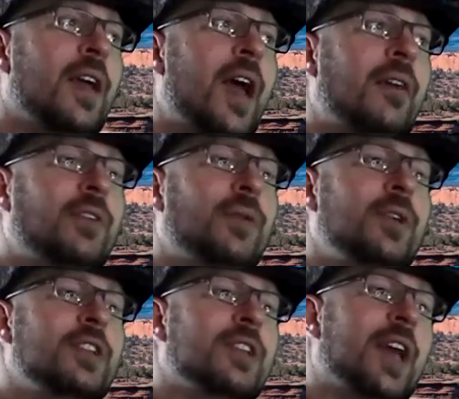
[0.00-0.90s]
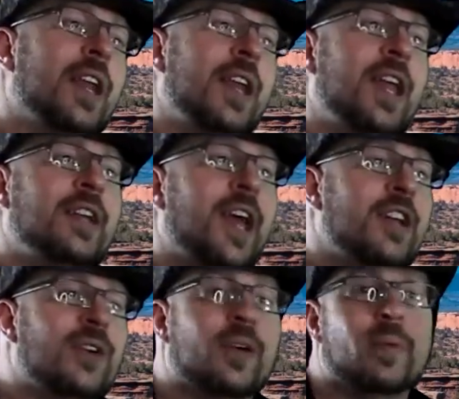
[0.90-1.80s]
after we just got an
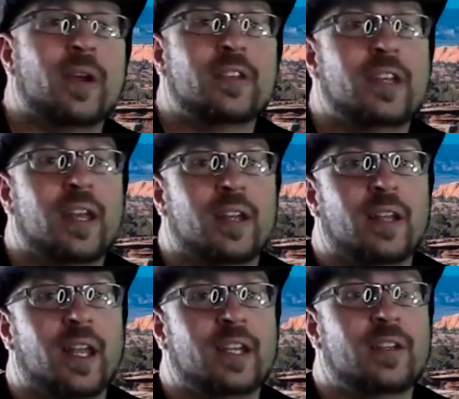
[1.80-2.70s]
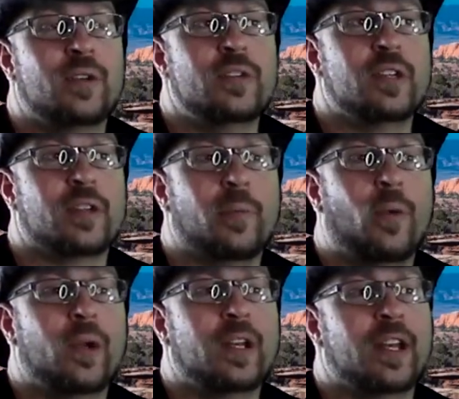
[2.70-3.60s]
anti-drug president elected who just
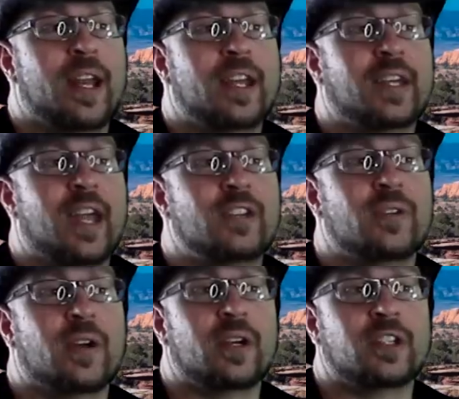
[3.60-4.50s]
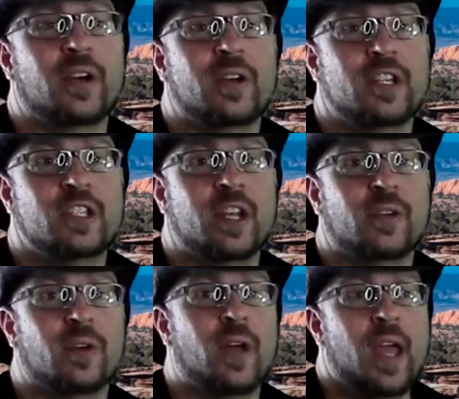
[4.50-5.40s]
appointed an anti-drug attorney
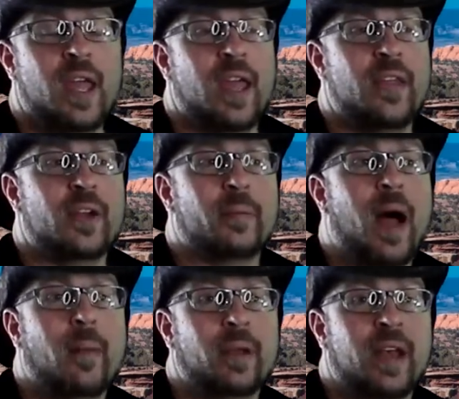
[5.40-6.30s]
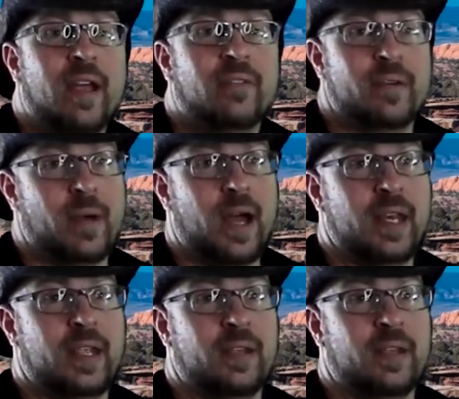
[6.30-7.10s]
general, and they're popping everybody.